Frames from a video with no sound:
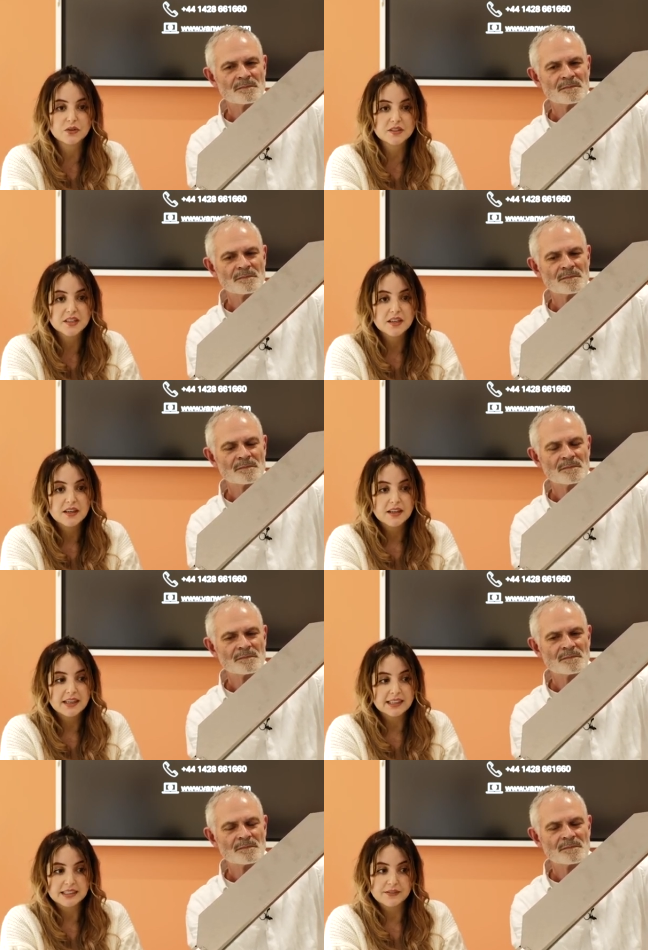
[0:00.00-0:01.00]
Speaker 1: rods
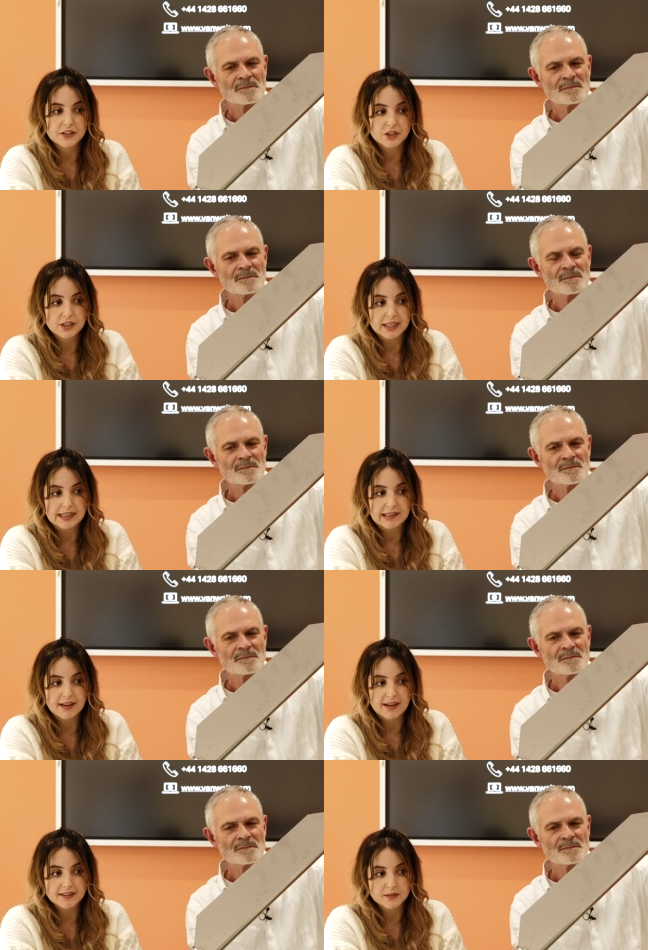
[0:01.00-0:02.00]
individually
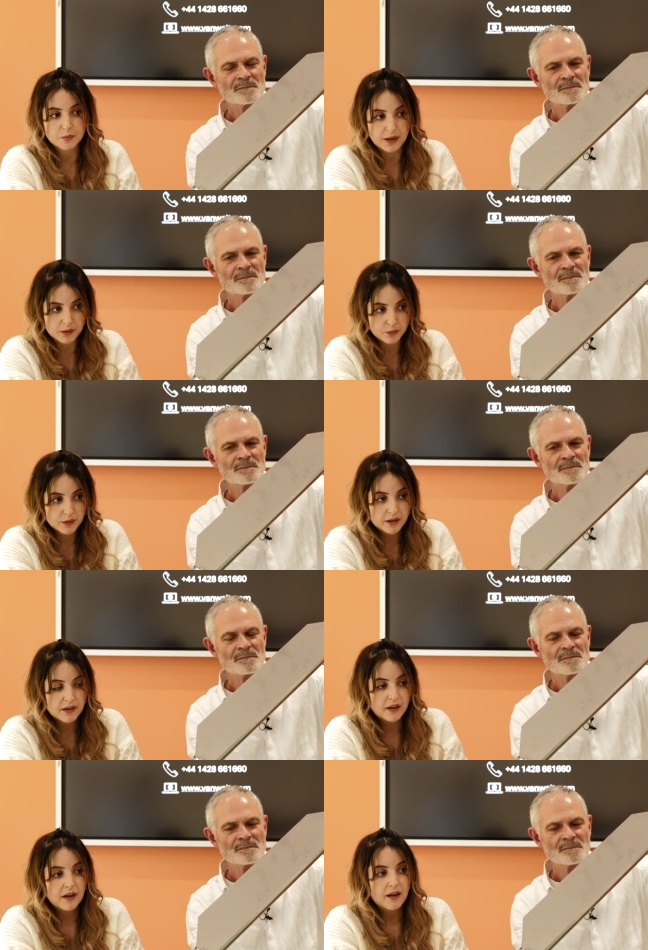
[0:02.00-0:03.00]
as well.
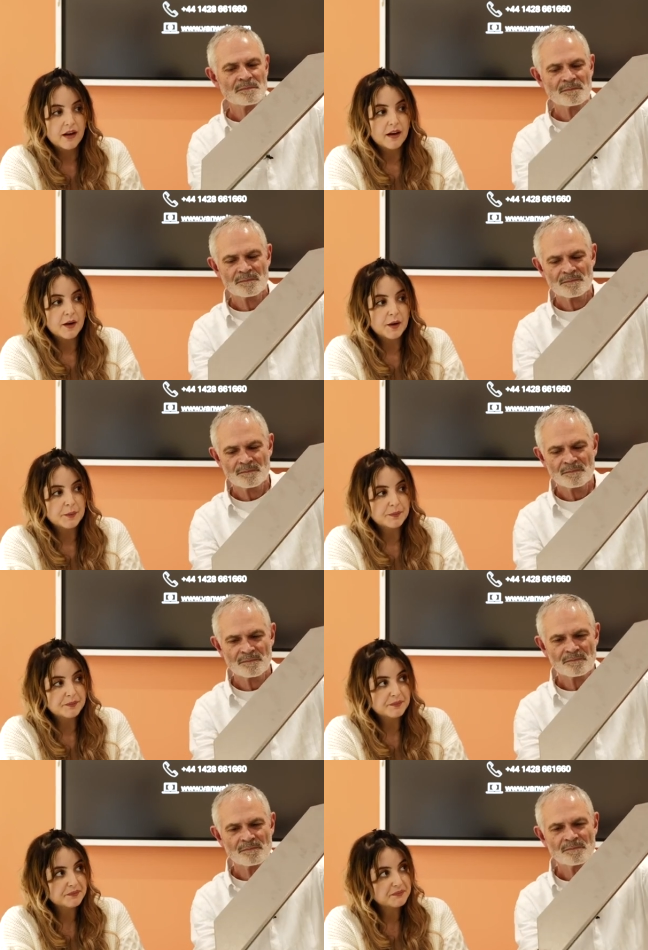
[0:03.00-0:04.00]

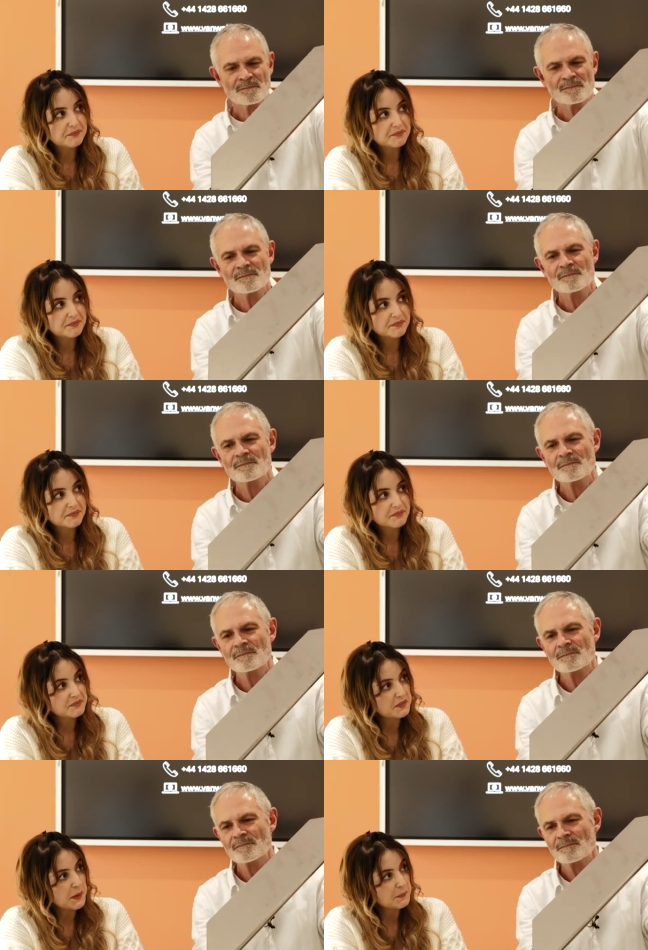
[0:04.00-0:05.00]
Um,
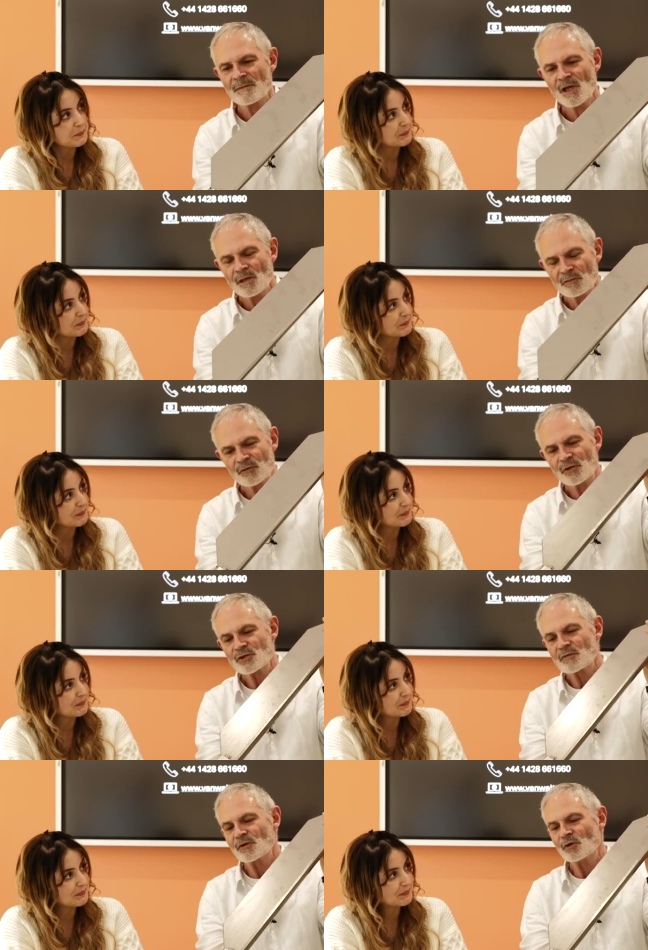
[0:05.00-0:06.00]
yeah.
Speaker 2: For
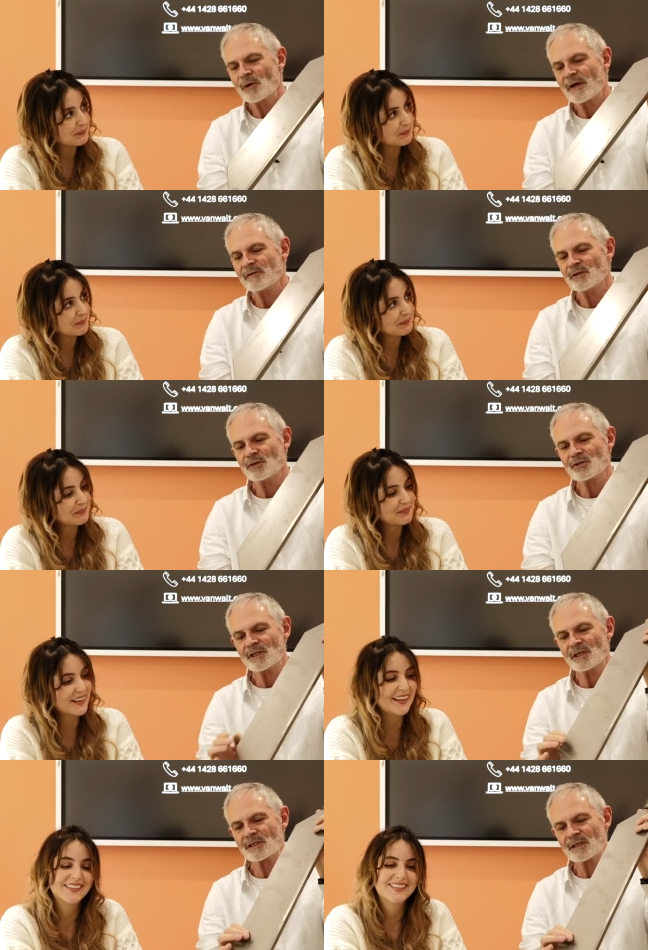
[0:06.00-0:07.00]
those of you who haven't used
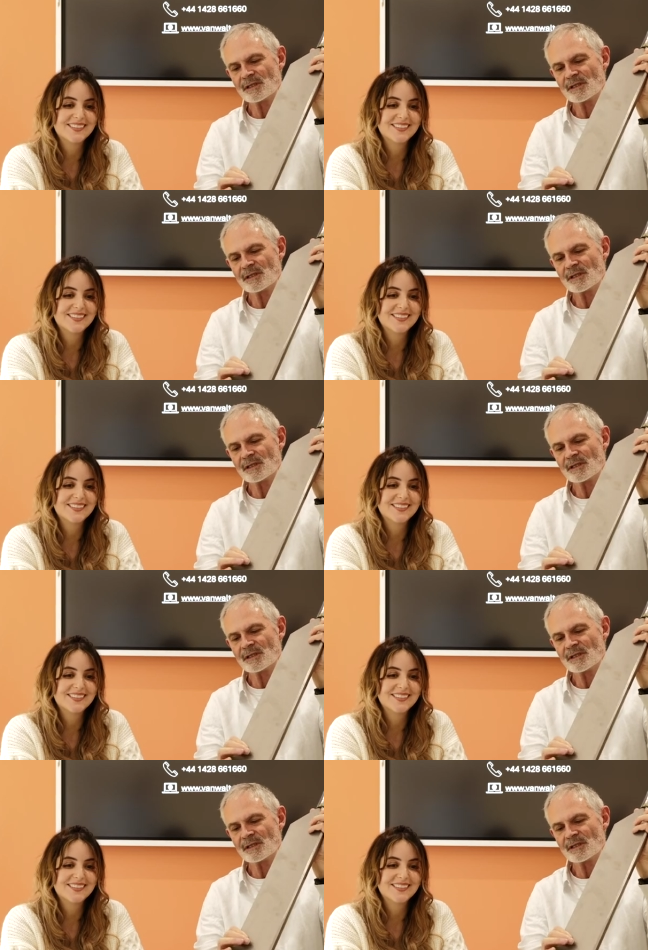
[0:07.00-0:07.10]
it,